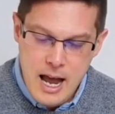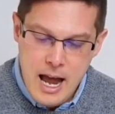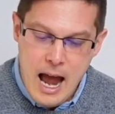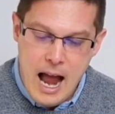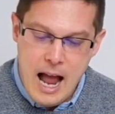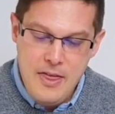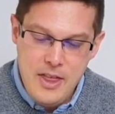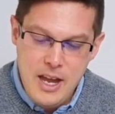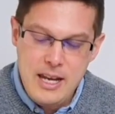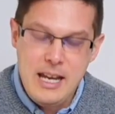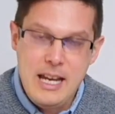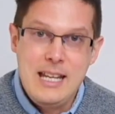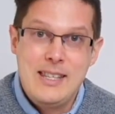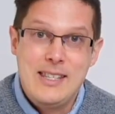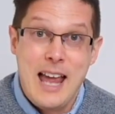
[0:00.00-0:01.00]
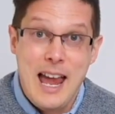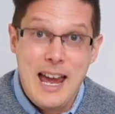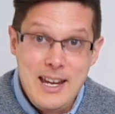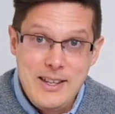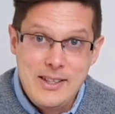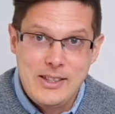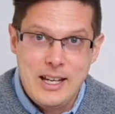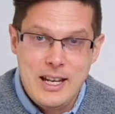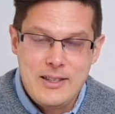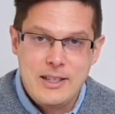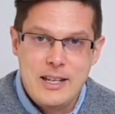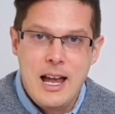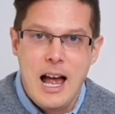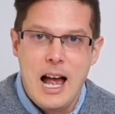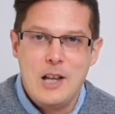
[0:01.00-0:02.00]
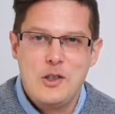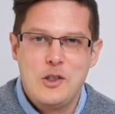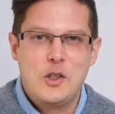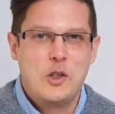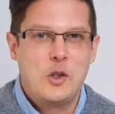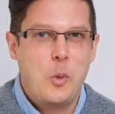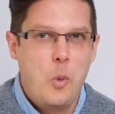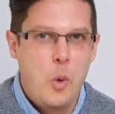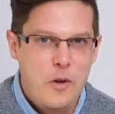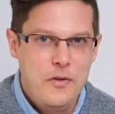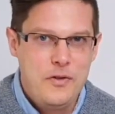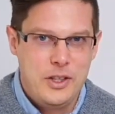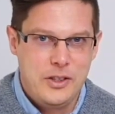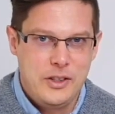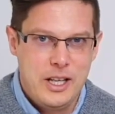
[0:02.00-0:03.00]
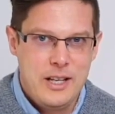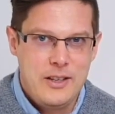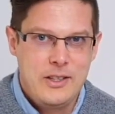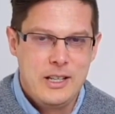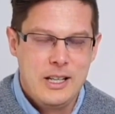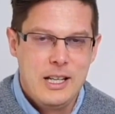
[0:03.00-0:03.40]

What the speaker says: and then he takes it and squanders it